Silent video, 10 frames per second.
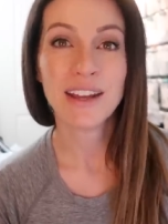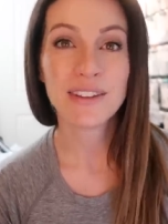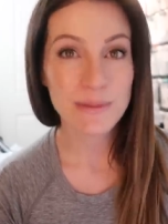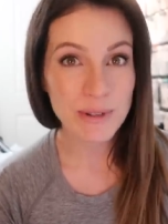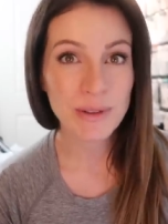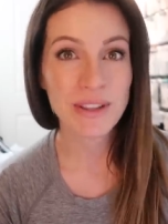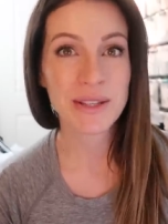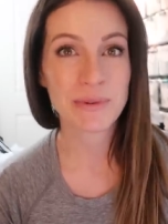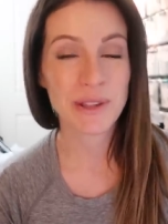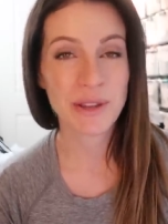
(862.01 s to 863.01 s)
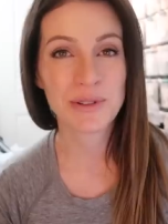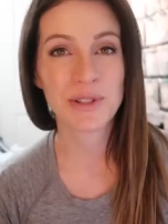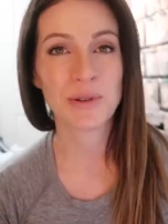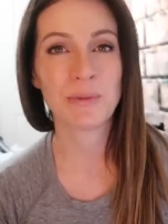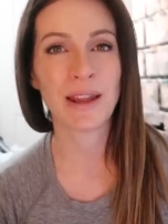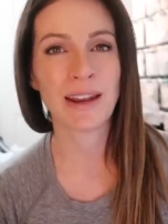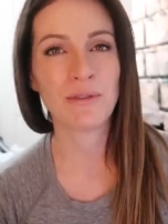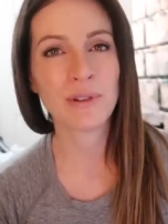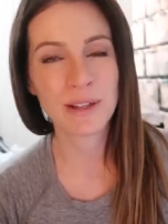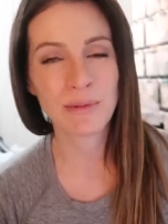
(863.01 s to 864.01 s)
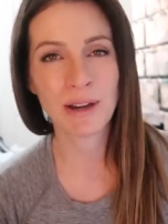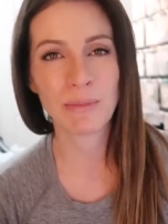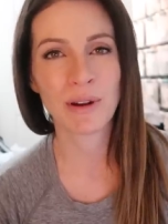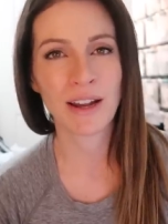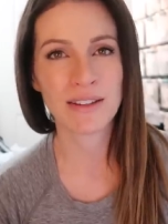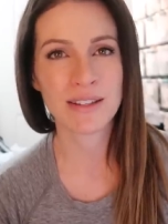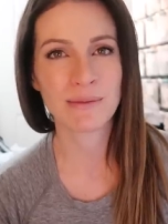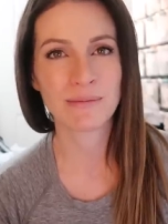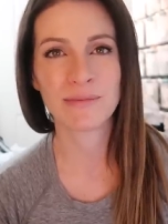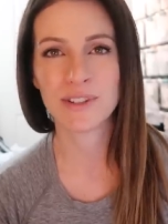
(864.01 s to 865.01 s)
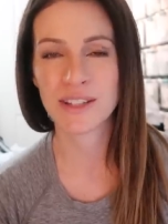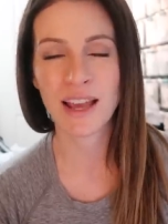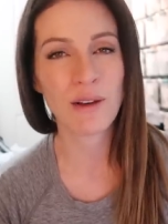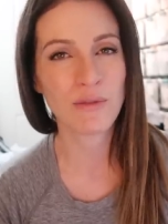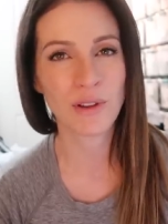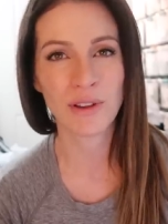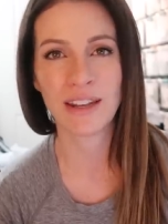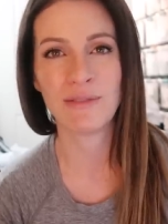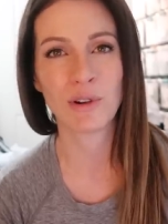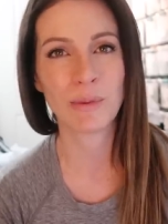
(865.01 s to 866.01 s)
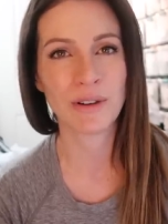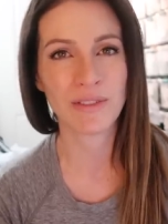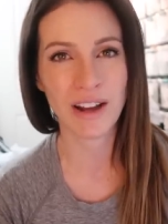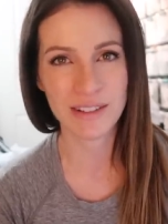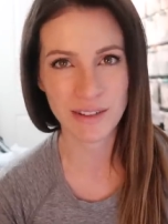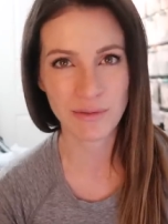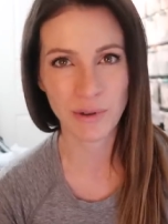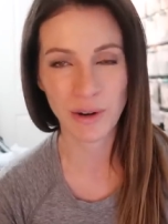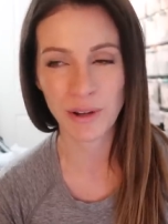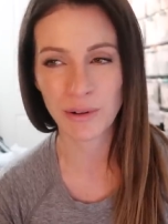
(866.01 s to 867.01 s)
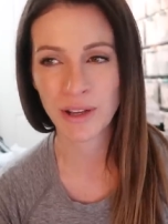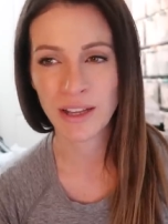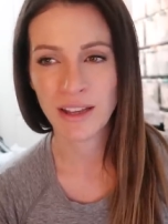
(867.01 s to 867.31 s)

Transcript: some new things with YouTube, and I really want to put out some just helpful and informative content for you.